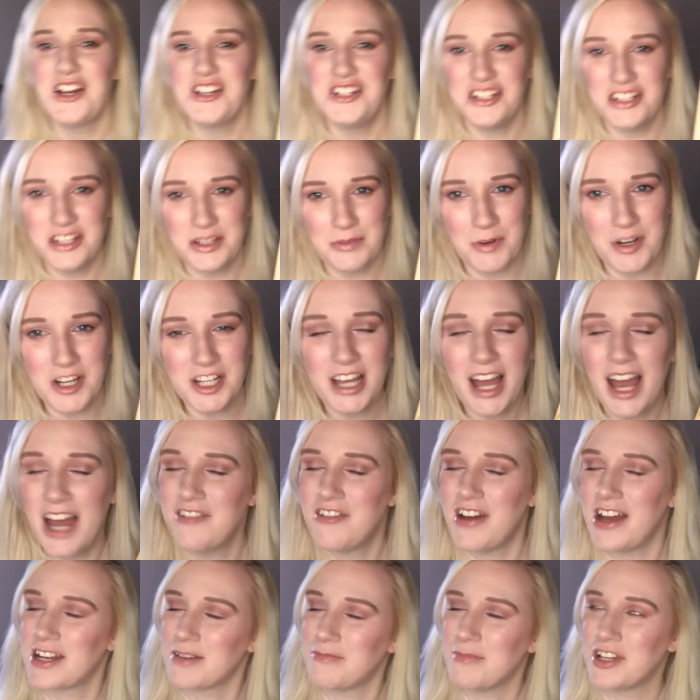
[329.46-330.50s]
Another book I've
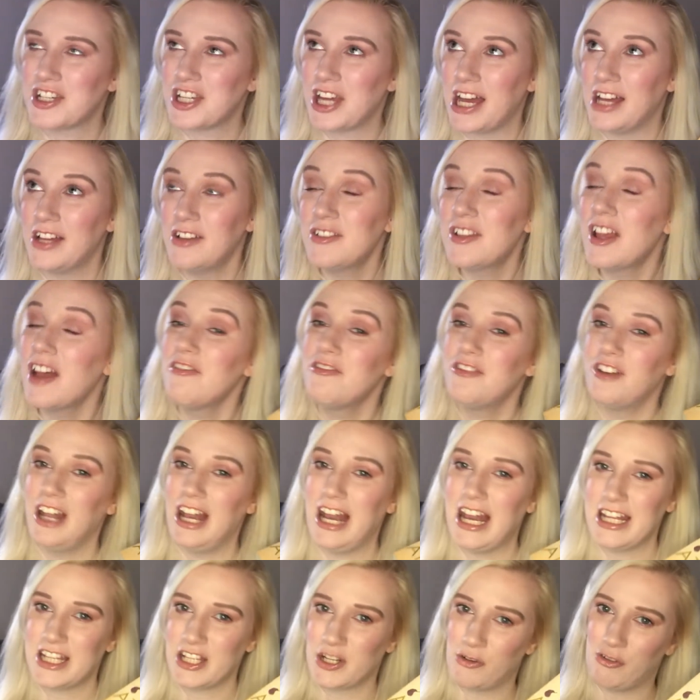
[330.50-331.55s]
had on my shelves for
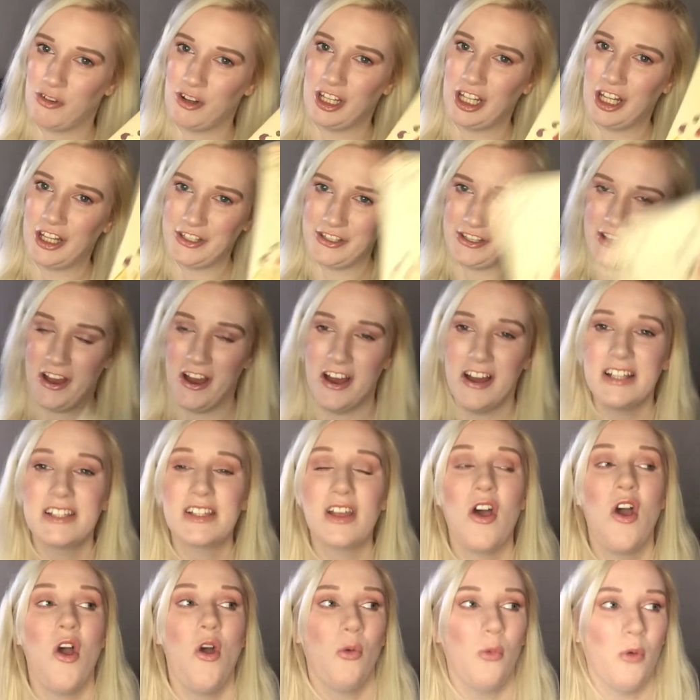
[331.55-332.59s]
literal years.
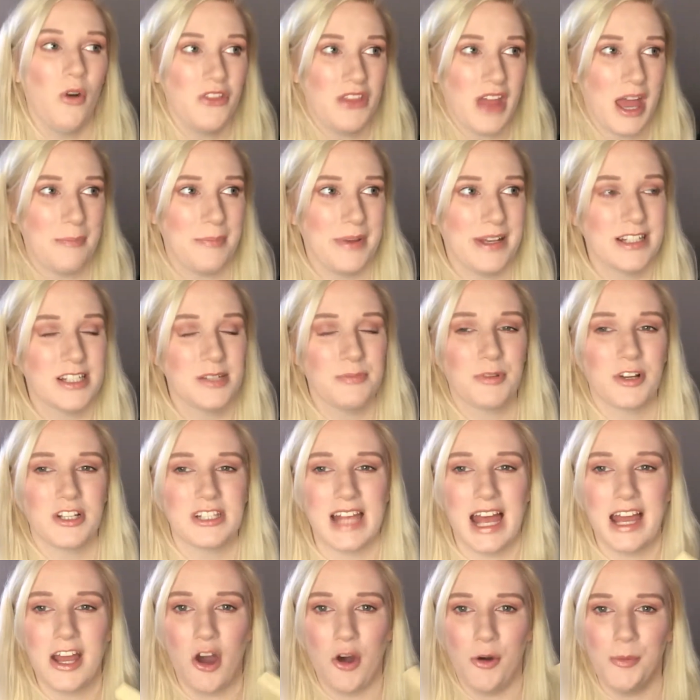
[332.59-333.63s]
One that I picked up because
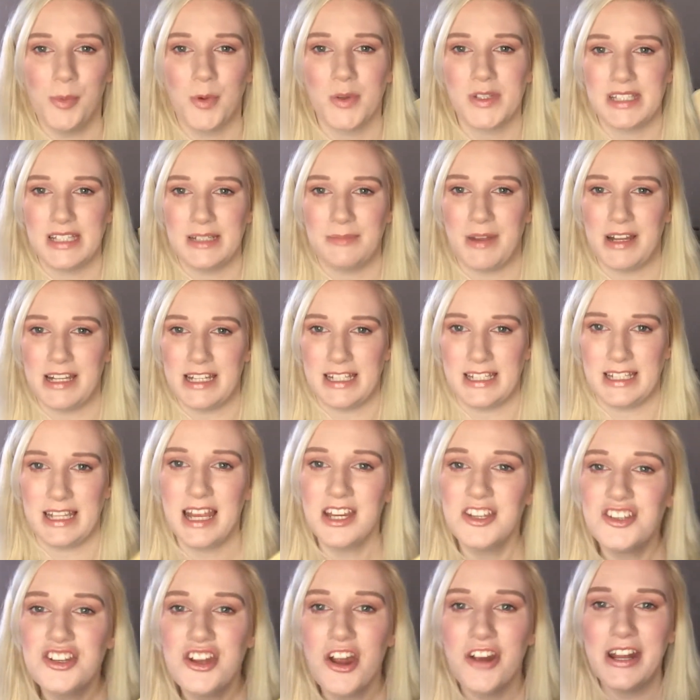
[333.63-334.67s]
I almost did my
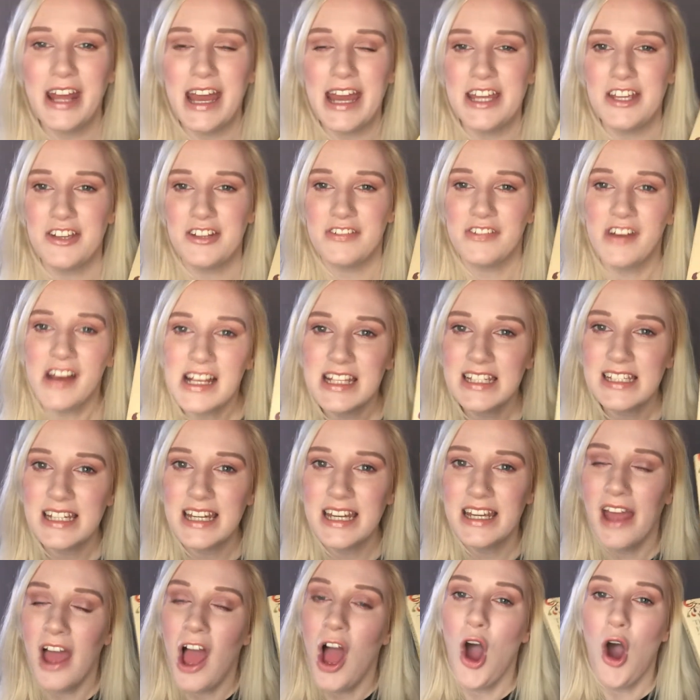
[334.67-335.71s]
dissertation on it at
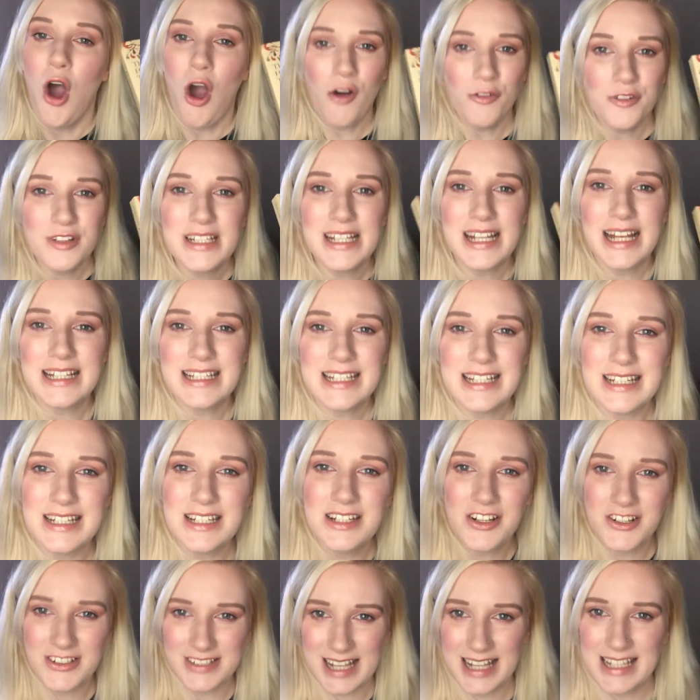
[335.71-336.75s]
university. Obviously I didn't
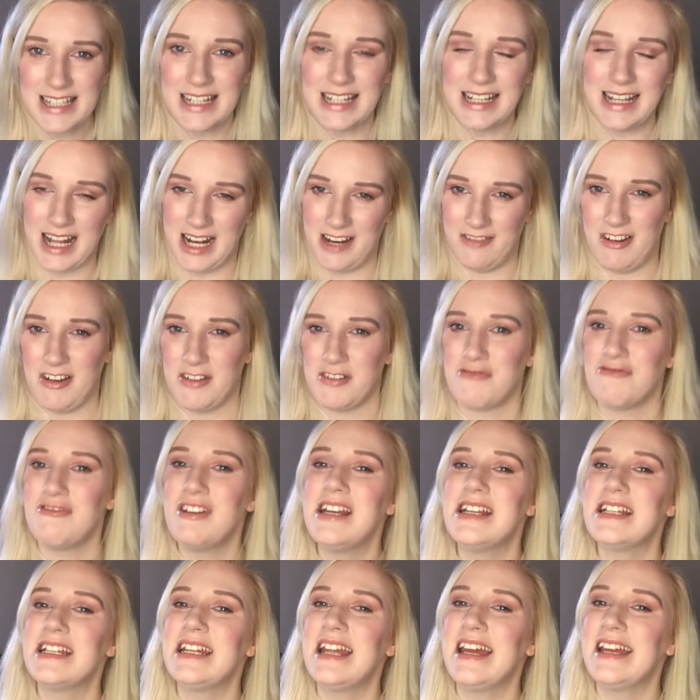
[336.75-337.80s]
because I didn't get around to
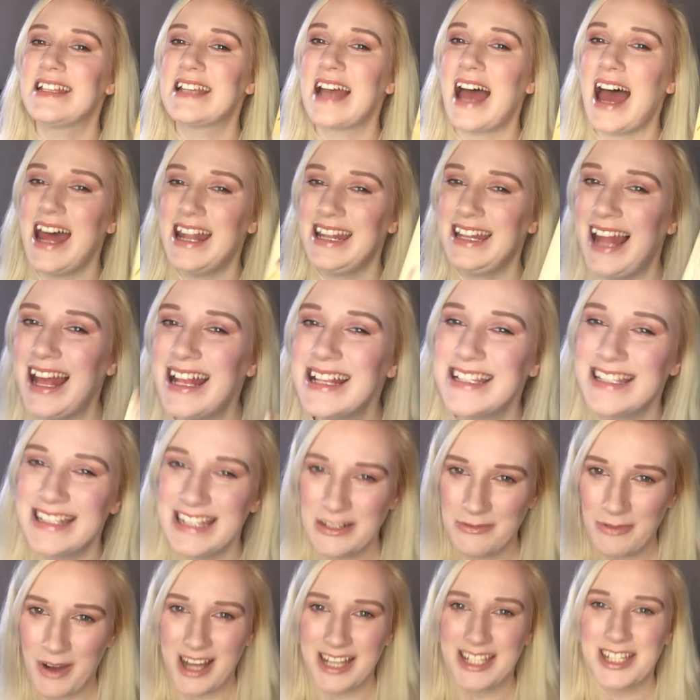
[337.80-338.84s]
reading it, and let's
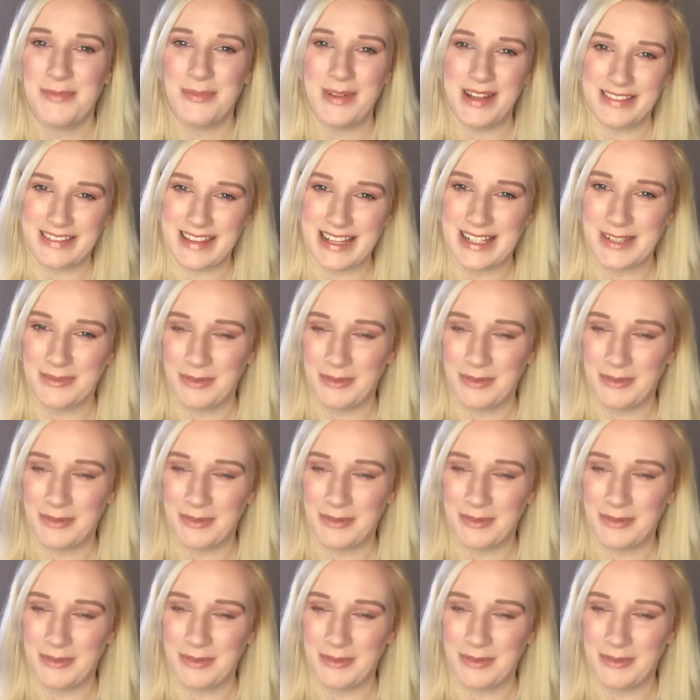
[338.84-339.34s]
see why she picked this